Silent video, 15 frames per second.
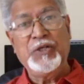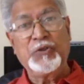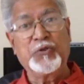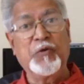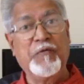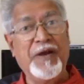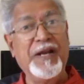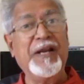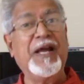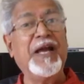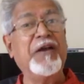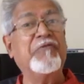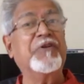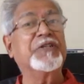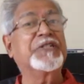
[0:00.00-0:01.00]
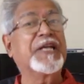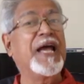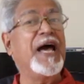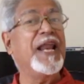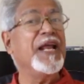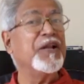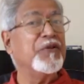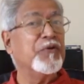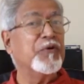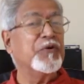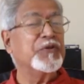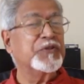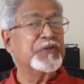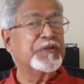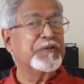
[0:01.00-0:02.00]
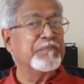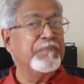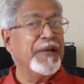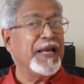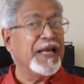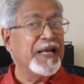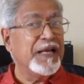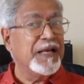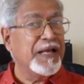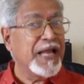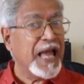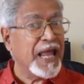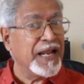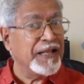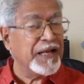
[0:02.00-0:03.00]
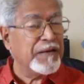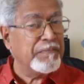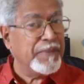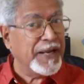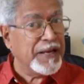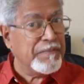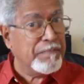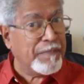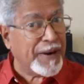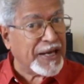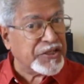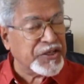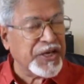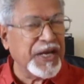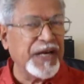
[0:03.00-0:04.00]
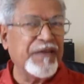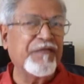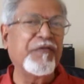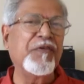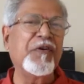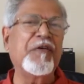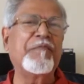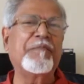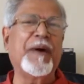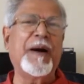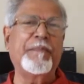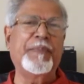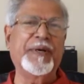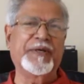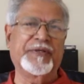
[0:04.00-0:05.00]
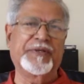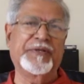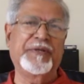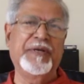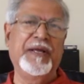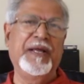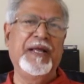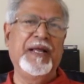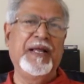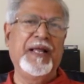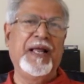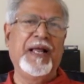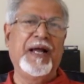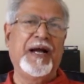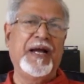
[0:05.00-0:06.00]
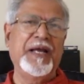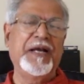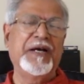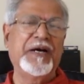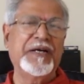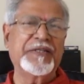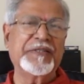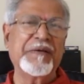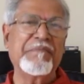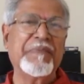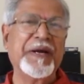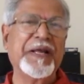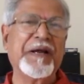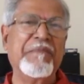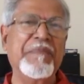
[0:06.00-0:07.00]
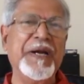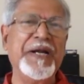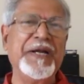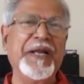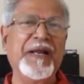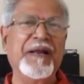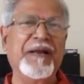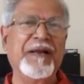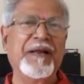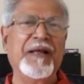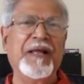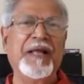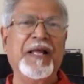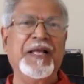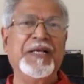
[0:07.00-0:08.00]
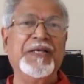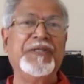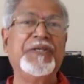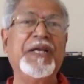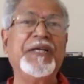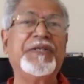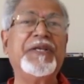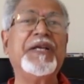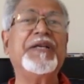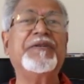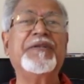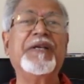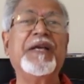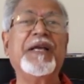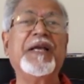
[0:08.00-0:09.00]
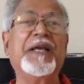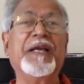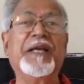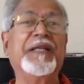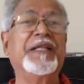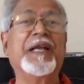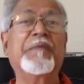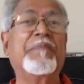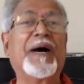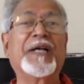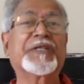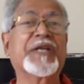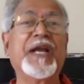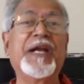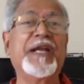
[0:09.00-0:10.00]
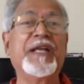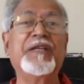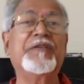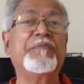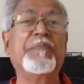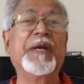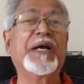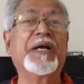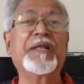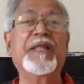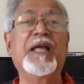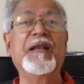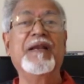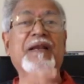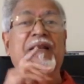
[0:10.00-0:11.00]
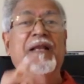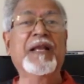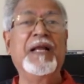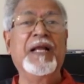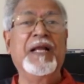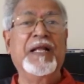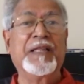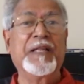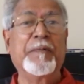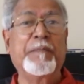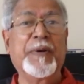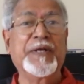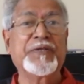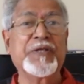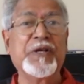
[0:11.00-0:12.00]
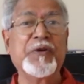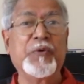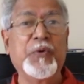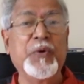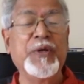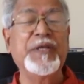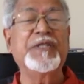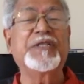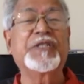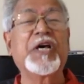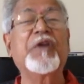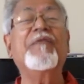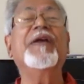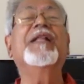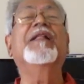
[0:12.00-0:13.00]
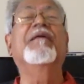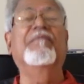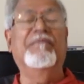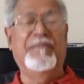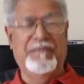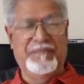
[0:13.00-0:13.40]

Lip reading: So when I was carrying that big basket full of papads, I heard somebody commenting, see, that basket is bigger than the person who is serving them.